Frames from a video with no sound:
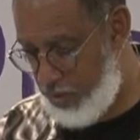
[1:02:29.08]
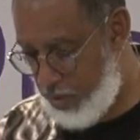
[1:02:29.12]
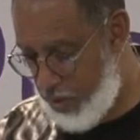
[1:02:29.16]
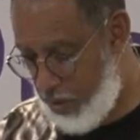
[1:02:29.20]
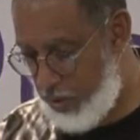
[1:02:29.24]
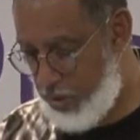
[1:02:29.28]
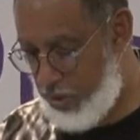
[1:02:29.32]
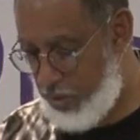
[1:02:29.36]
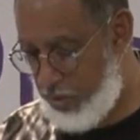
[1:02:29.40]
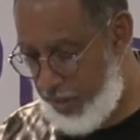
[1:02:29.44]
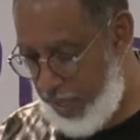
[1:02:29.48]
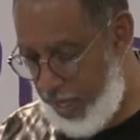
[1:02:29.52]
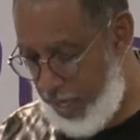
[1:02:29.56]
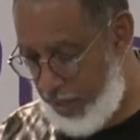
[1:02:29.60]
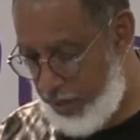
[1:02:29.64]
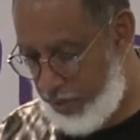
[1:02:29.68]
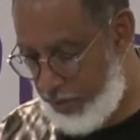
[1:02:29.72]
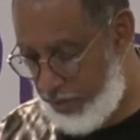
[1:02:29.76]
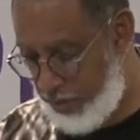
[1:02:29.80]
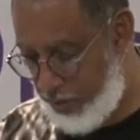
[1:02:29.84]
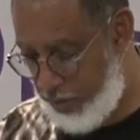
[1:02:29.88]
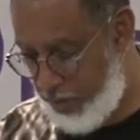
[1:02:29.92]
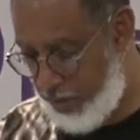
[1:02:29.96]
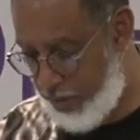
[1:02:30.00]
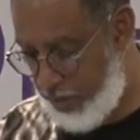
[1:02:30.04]
know you got
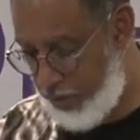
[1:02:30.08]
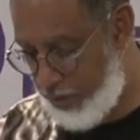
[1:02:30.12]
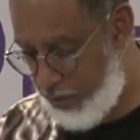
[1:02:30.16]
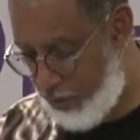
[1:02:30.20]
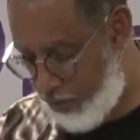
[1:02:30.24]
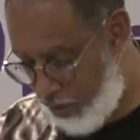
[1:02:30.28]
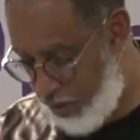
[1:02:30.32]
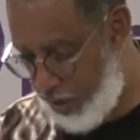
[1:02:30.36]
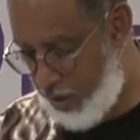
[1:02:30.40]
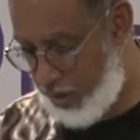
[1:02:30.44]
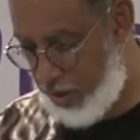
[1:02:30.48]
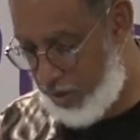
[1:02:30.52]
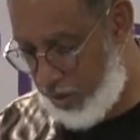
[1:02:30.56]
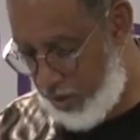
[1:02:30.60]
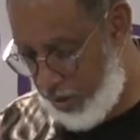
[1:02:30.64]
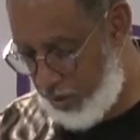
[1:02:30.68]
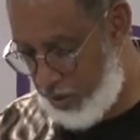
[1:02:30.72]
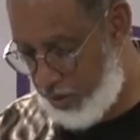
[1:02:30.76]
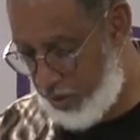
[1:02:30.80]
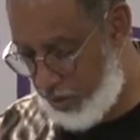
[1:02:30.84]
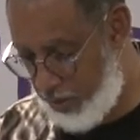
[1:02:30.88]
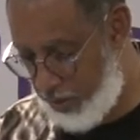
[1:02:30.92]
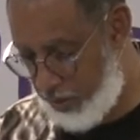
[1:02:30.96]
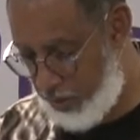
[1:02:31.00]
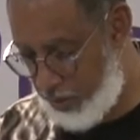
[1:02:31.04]
drunks in
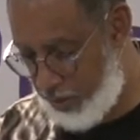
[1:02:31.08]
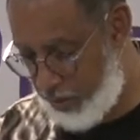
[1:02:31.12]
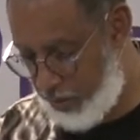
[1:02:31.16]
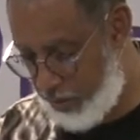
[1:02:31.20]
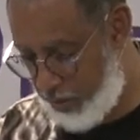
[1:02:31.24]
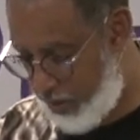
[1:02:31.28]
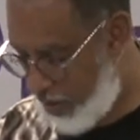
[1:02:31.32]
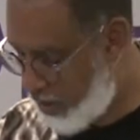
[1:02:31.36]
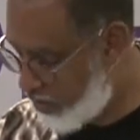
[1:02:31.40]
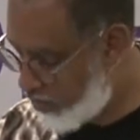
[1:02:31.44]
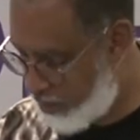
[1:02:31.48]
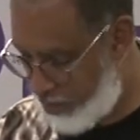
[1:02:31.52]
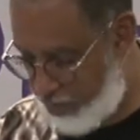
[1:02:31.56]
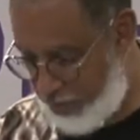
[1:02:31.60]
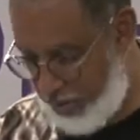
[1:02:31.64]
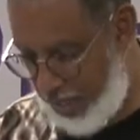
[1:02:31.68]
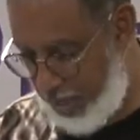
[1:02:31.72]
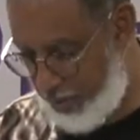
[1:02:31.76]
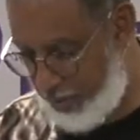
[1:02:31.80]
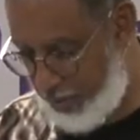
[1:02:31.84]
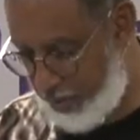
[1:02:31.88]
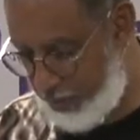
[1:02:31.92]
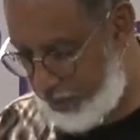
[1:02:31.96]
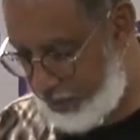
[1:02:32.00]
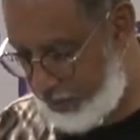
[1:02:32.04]
church. There's a
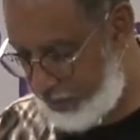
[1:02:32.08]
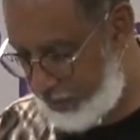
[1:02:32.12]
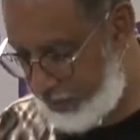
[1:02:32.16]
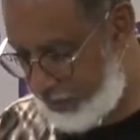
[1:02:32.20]
problem.